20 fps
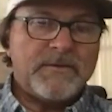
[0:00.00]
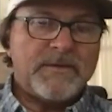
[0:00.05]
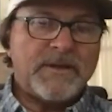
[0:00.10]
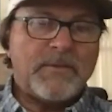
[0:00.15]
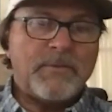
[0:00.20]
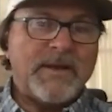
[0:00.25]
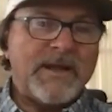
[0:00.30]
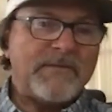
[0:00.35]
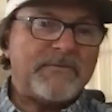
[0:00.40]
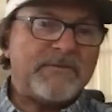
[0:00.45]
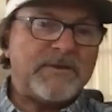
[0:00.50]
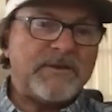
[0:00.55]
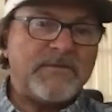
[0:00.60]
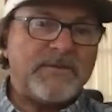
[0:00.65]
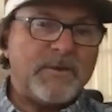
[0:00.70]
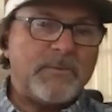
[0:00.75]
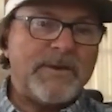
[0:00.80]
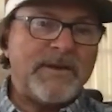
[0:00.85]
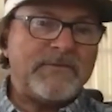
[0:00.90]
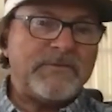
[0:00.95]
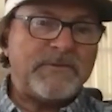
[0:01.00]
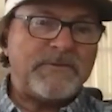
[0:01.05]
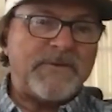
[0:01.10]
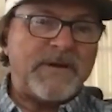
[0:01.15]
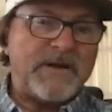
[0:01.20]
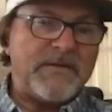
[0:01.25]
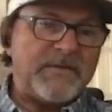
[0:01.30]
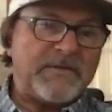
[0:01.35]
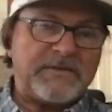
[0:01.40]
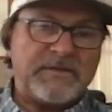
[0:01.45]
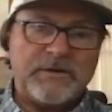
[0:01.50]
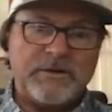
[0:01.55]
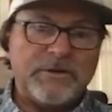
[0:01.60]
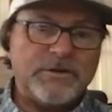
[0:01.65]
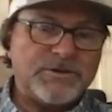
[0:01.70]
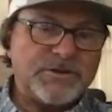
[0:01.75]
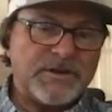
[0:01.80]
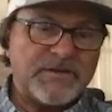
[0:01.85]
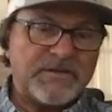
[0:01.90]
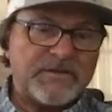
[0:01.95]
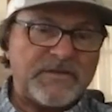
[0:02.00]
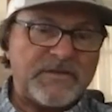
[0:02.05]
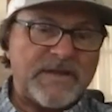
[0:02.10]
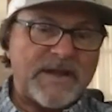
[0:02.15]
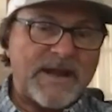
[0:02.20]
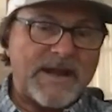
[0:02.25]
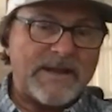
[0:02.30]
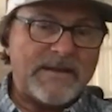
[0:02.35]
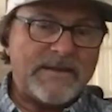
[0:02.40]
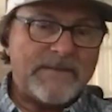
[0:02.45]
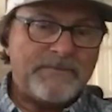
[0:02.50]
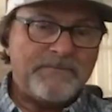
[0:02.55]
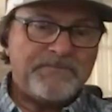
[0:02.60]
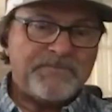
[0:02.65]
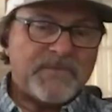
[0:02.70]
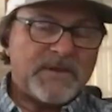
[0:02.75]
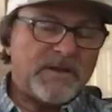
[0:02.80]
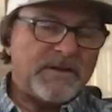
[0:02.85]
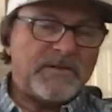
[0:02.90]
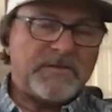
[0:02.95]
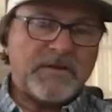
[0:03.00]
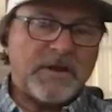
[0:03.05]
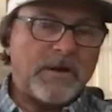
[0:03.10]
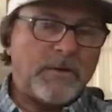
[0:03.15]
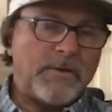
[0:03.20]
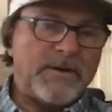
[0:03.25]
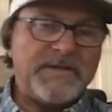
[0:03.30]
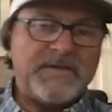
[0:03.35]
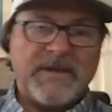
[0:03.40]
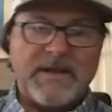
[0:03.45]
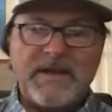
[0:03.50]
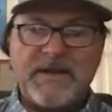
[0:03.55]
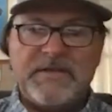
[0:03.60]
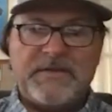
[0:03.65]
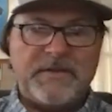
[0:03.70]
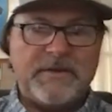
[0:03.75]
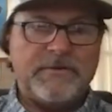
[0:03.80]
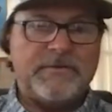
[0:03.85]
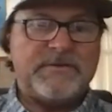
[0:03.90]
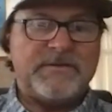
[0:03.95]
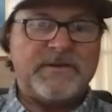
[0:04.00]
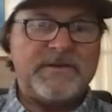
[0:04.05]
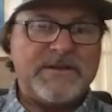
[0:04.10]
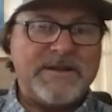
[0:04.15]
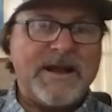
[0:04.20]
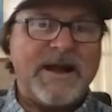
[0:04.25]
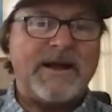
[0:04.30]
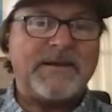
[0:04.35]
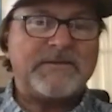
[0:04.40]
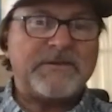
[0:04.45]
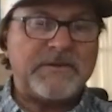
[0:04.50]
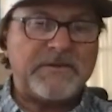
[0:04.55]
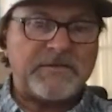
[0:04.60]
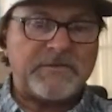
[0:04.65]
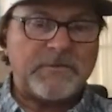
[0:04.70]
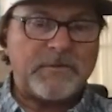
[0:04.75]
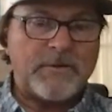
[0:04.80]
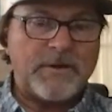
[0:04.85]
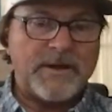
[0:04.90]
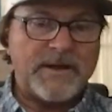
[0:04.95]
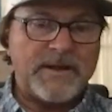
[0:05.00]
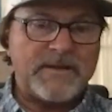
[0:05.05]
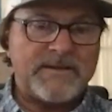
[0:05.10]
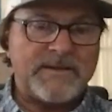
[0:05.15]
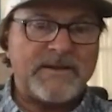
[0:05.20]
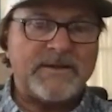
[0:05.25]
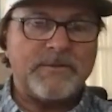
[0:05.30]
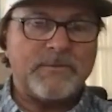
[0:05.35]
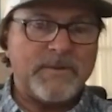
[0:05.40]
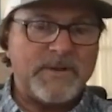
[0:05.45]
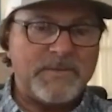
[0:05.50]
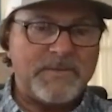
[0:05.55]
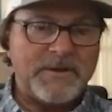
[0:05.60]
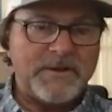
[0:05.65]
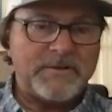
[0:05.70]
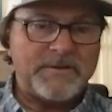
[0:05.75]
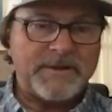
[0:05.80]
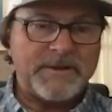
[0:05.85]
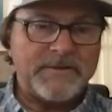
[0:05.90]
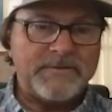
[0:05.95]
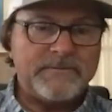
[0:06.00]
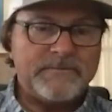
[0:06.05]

Then we have to find solutions to that. And it's always easier to not destroy it than to rebuild it.